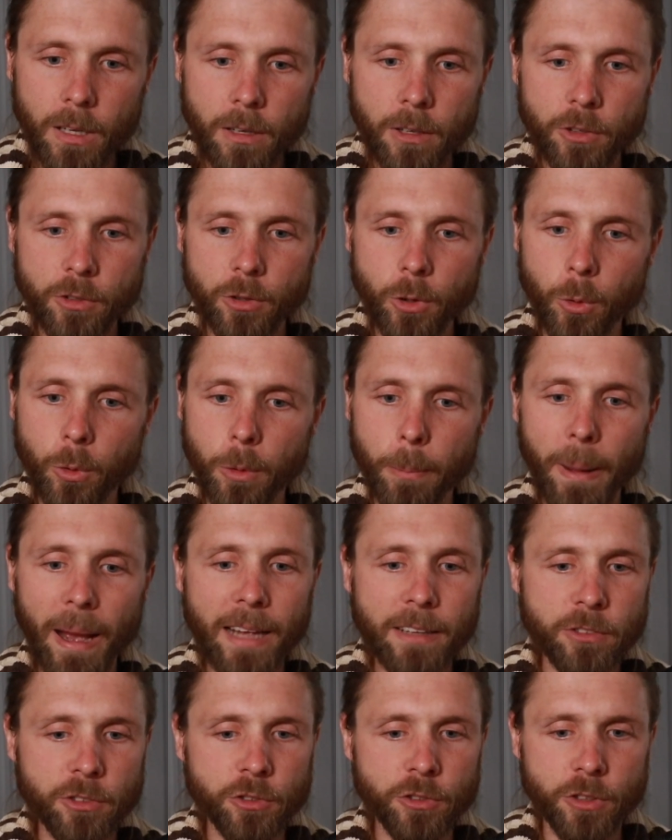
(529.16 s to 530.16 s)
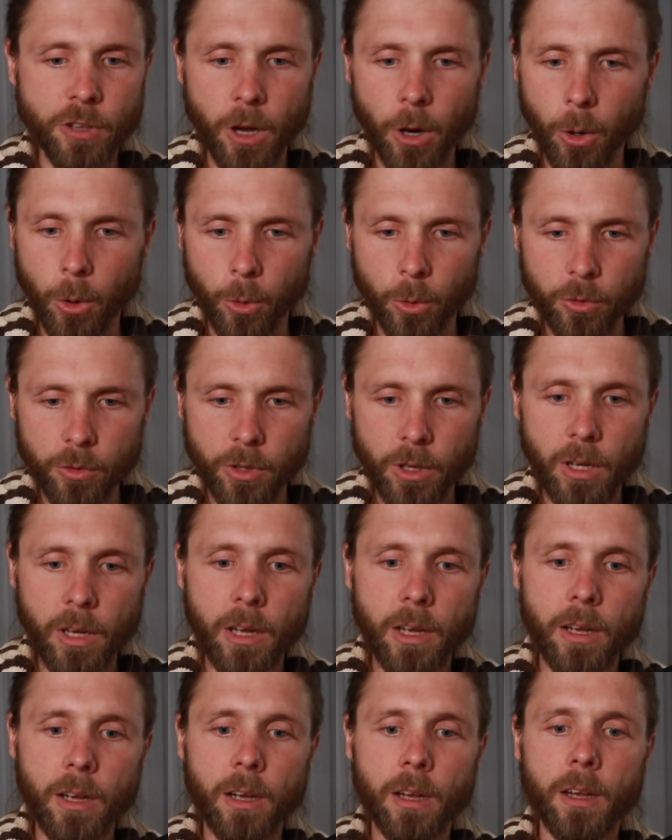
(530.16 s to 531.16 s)
So the passage goes,
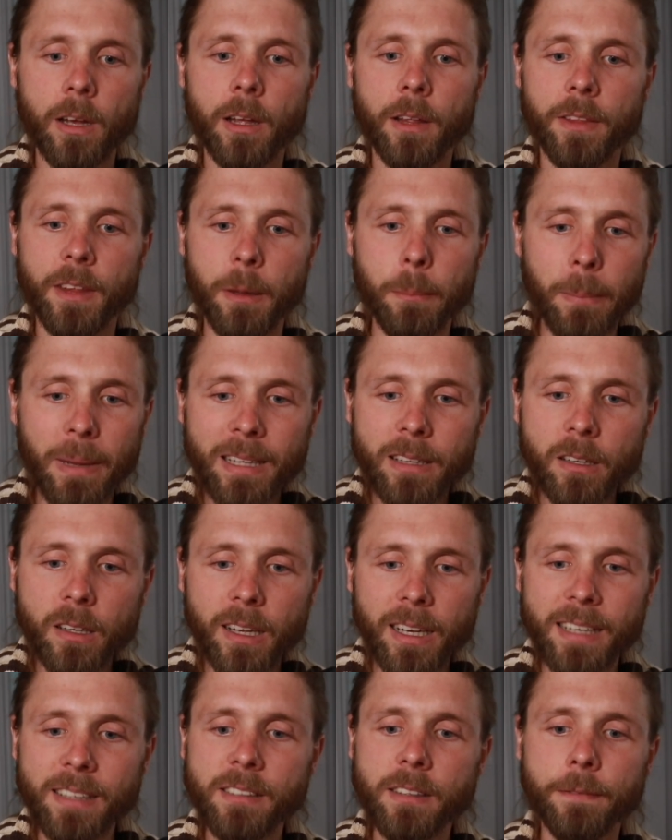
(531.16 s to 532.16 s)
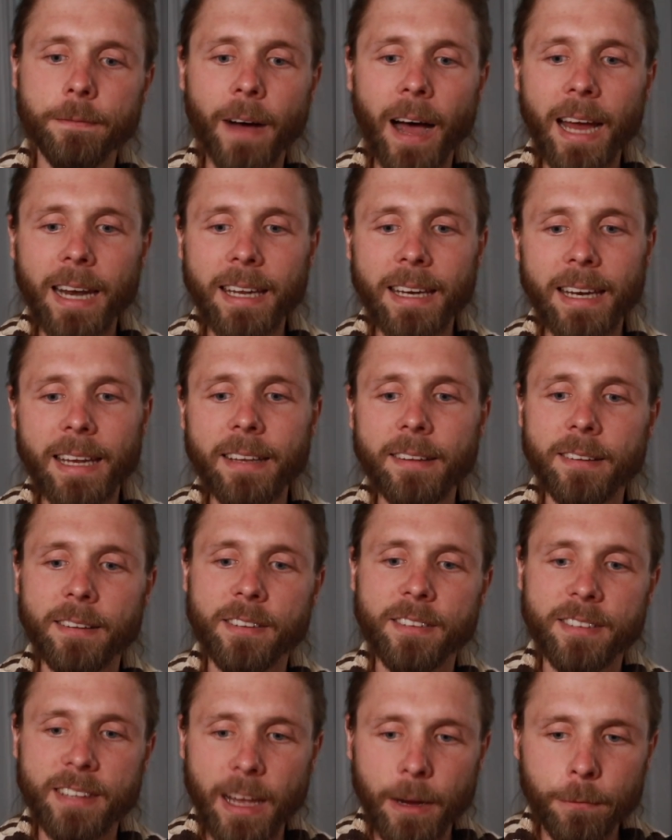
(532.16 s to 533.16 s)
the amygdala is divided into
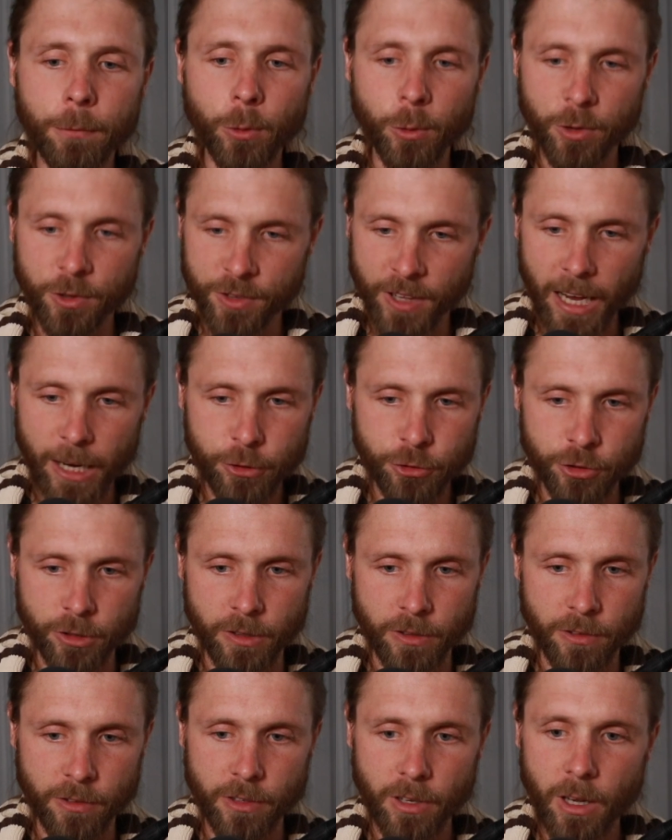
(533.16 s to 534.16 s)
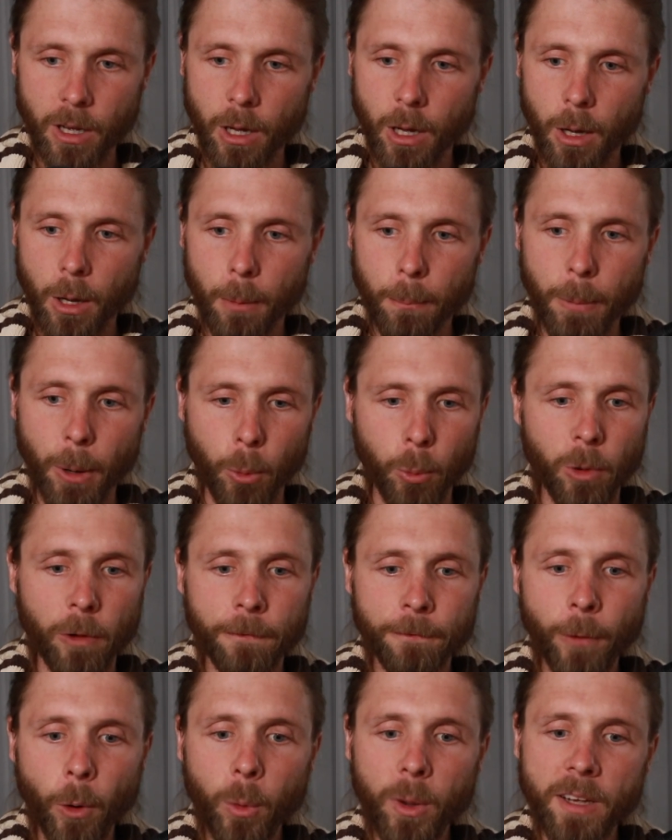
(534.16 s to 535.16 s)
several sections, but we'll
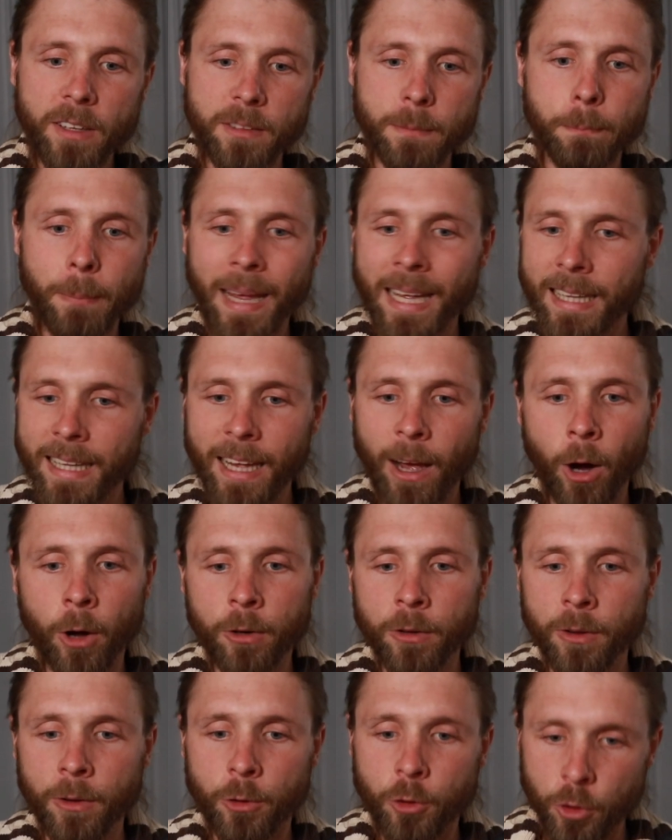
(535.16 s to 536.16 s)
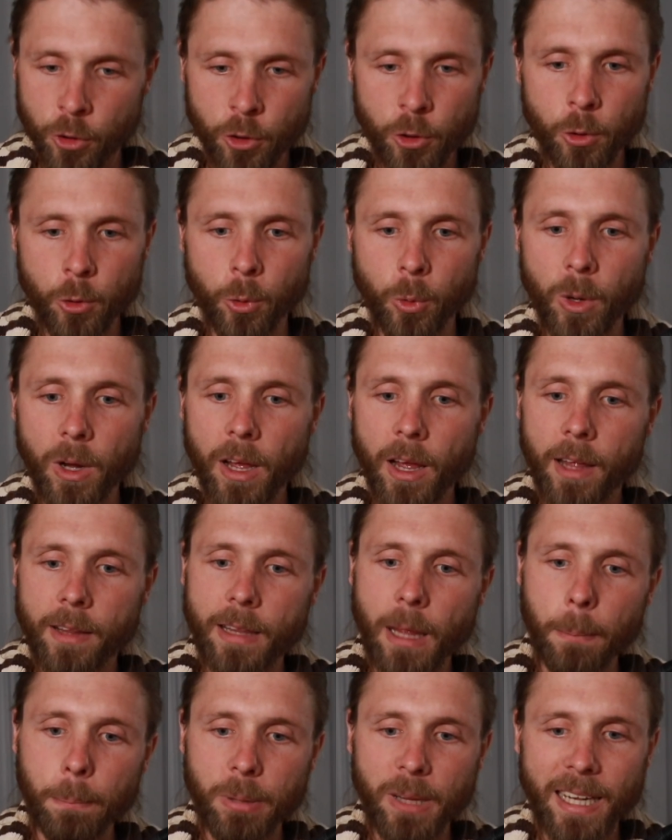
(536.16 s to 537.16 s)
focus mainly on two
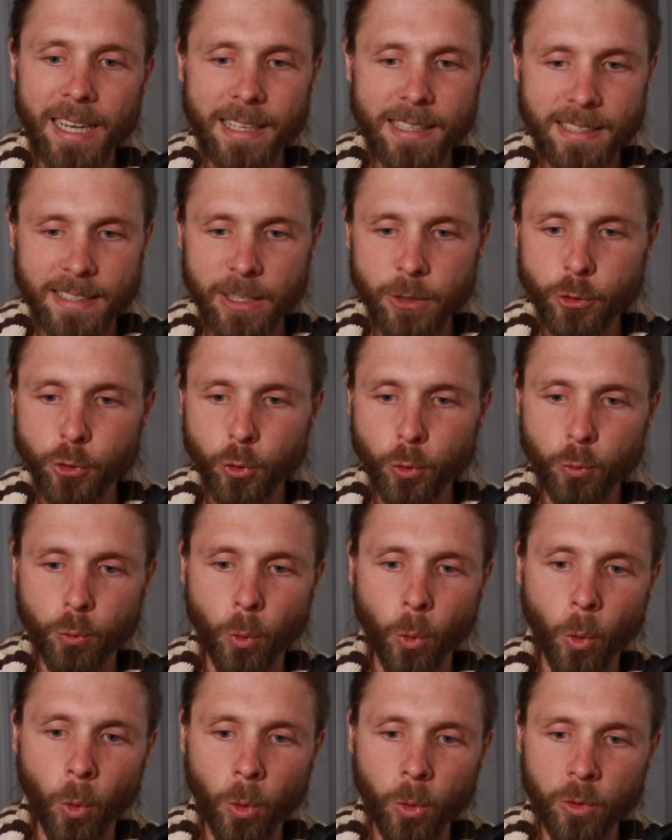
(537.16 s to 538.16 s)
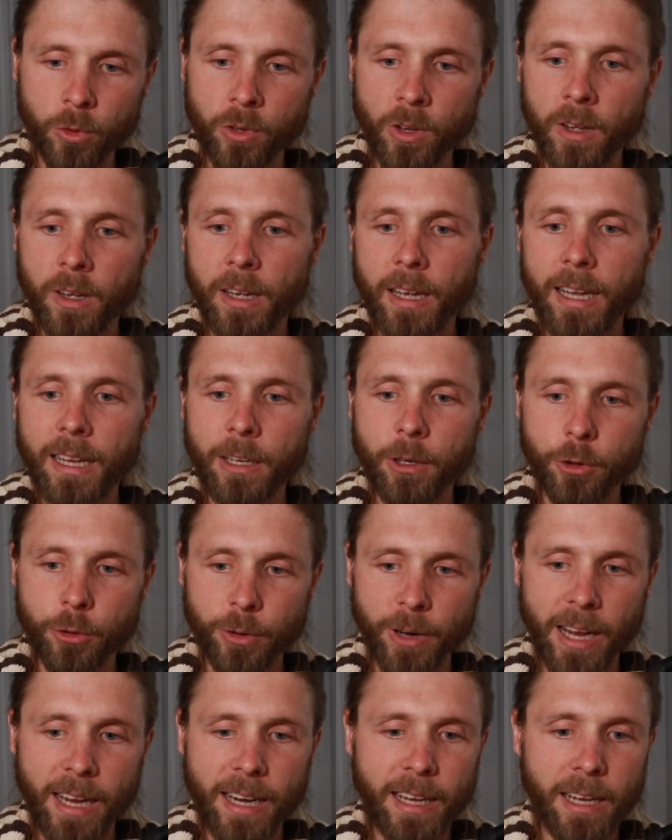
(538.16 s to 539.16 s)
that play essential roles in
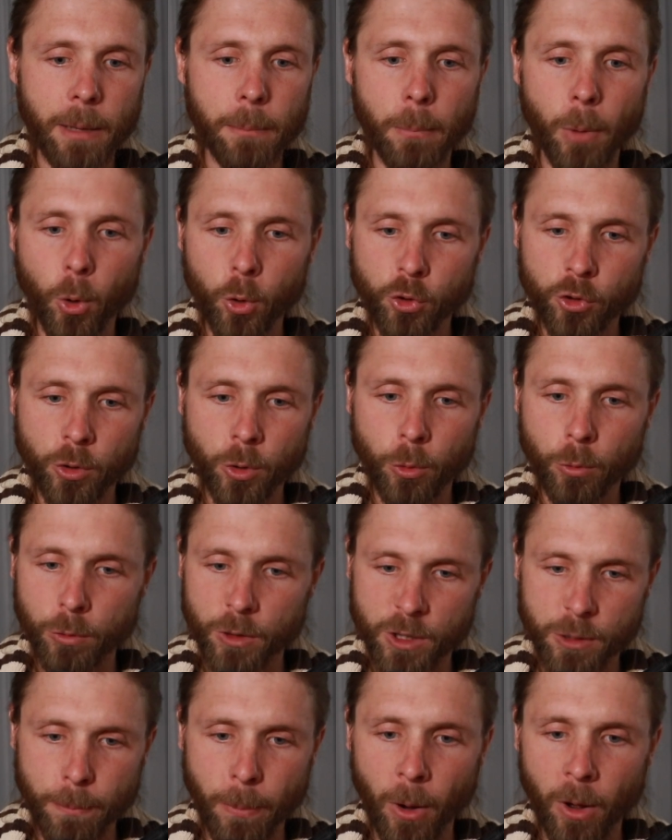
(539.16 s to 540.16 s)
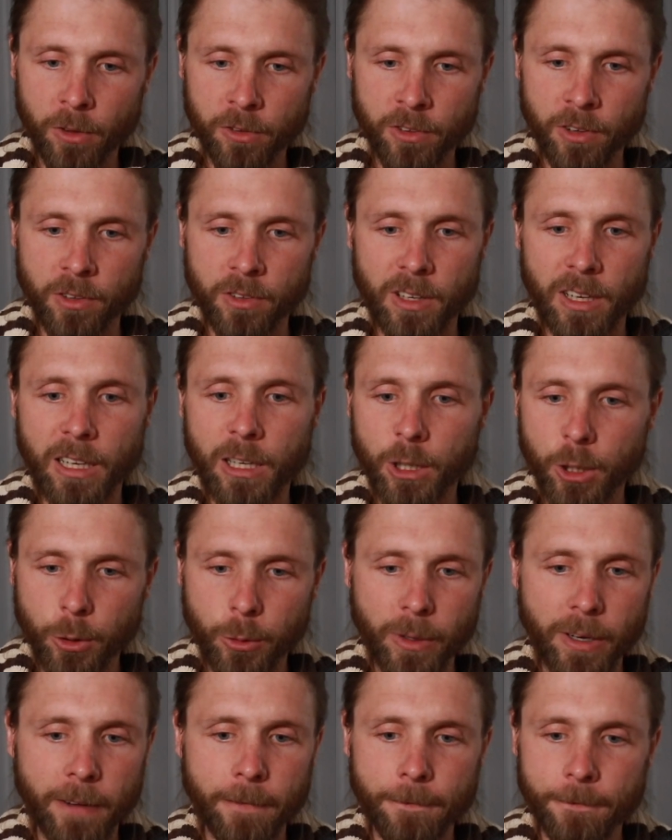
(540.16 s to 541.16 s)
creating emotional responses
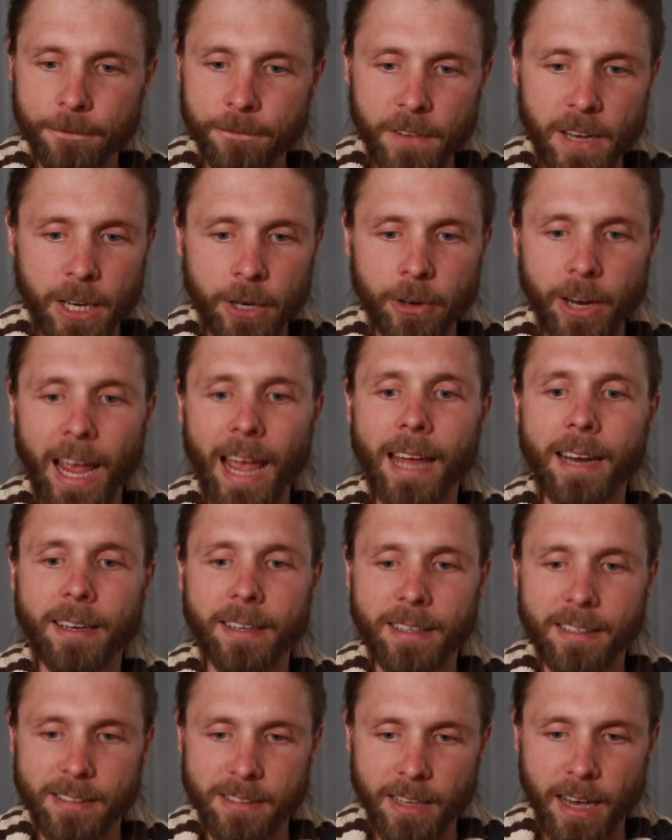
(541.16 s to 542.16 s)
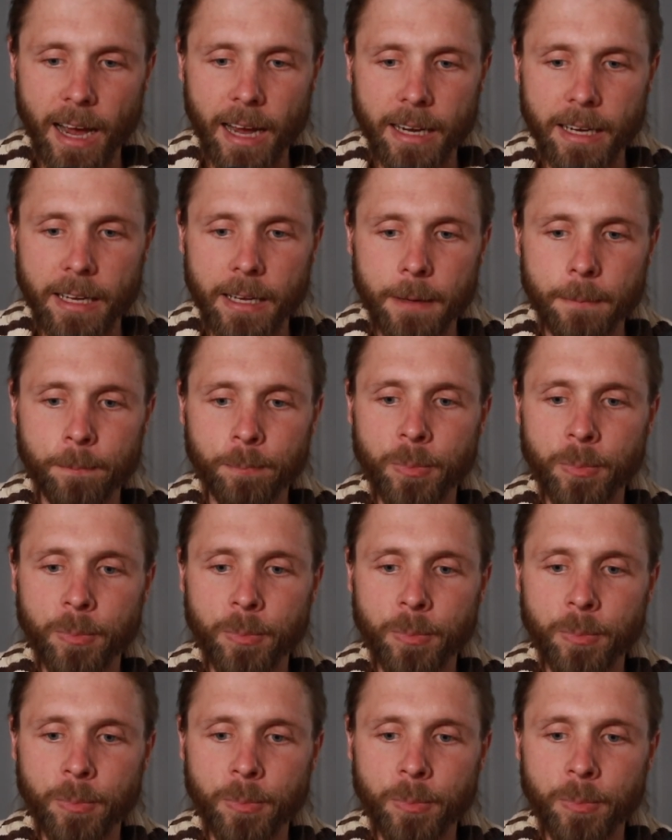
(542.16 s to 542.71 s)
including fear and anxiety.